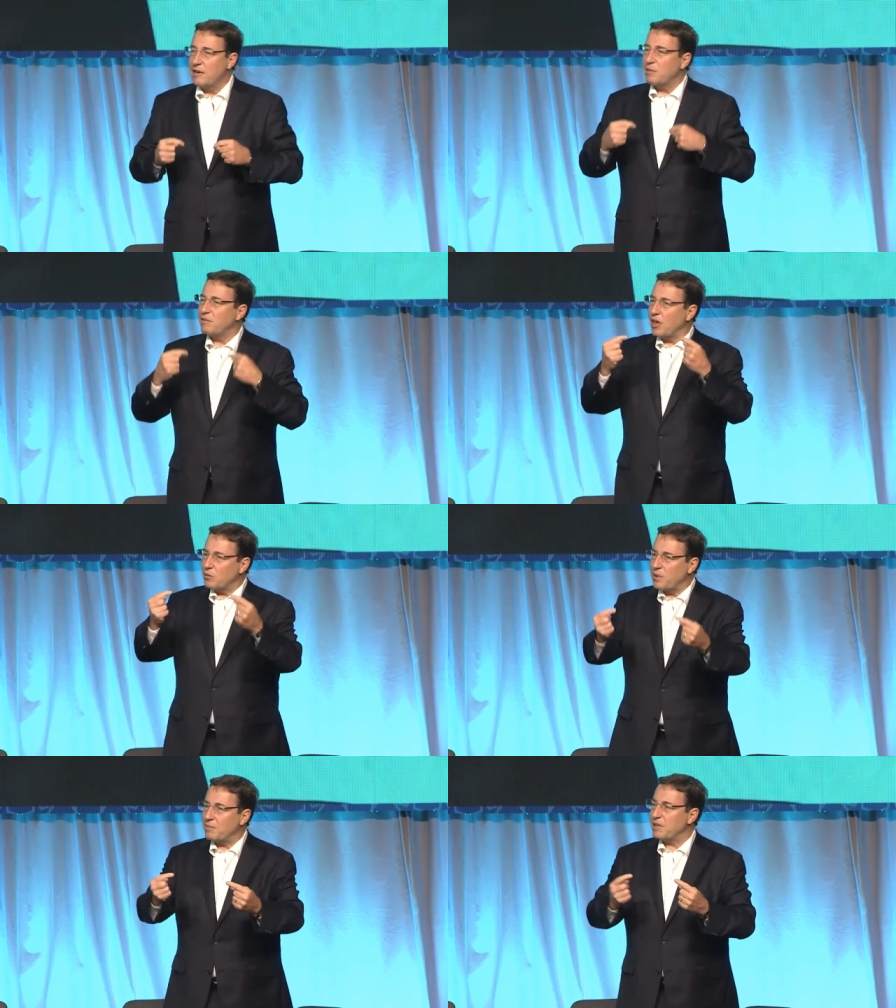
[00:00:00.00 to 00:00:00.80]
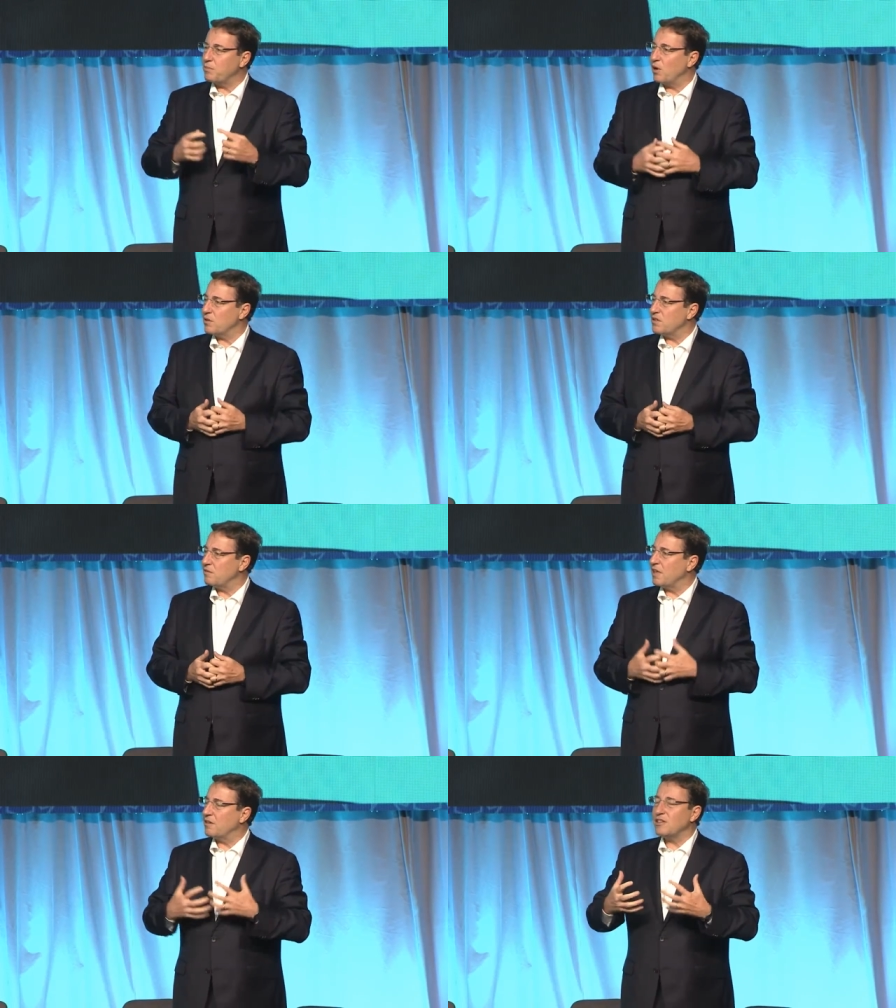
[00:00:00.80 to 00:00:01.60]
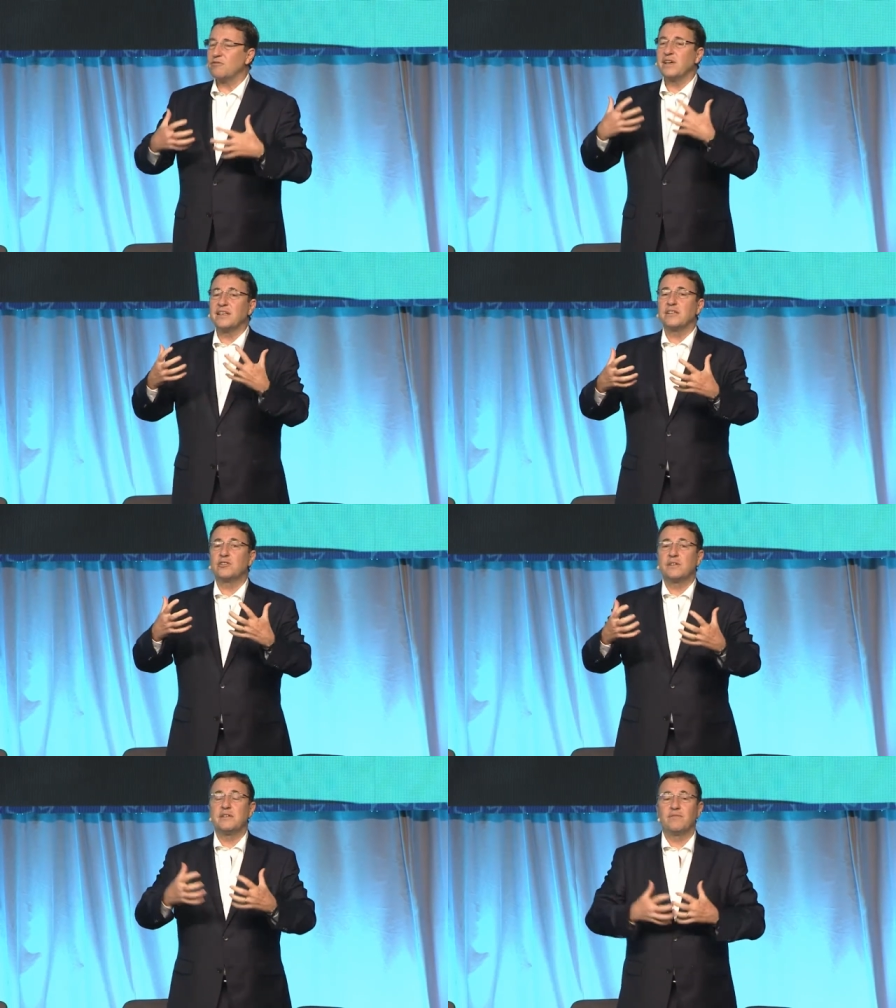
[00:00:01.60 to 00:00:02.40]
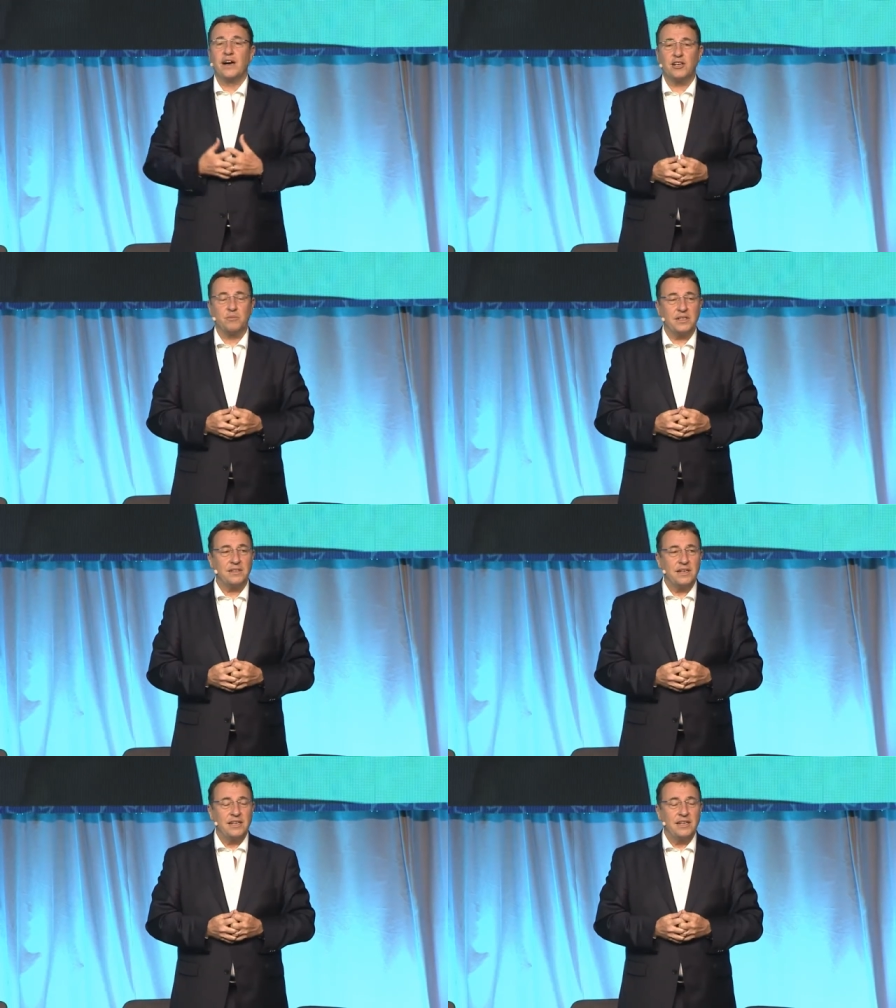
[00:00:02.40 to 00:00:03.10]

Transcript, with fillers: But without public policy, without a regulatory environment,